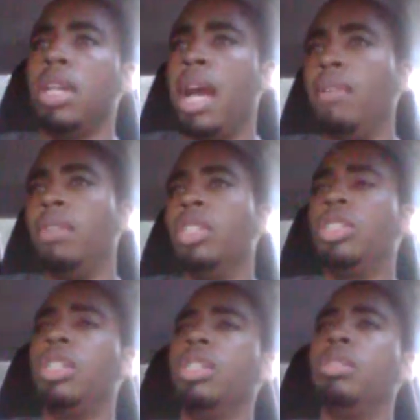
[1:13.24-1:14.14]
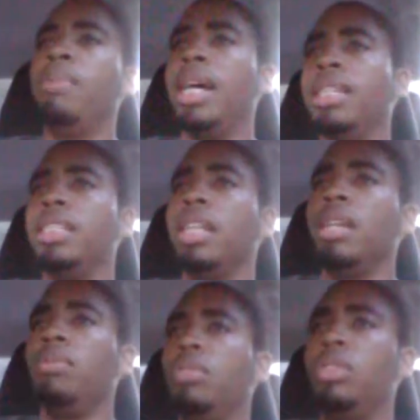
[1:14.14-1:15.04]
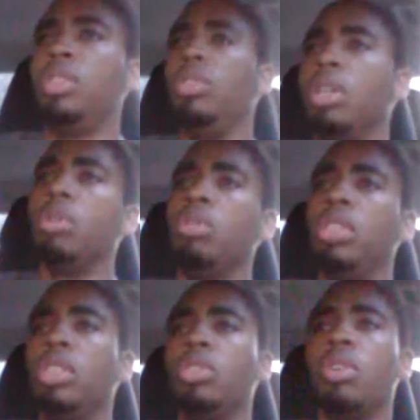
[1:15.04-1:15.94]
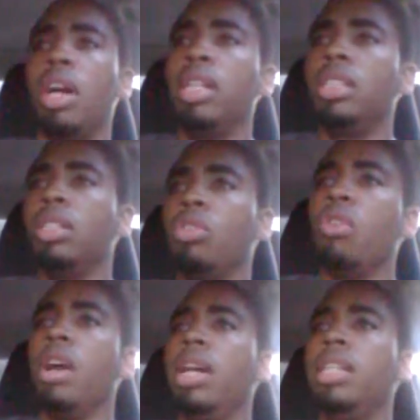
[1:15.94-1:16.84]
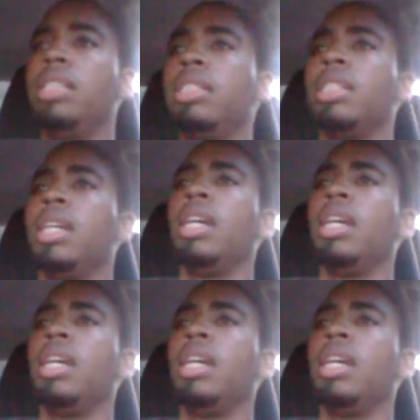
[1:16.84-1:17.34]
have this mindset of, you know, Jesus Christ and grace,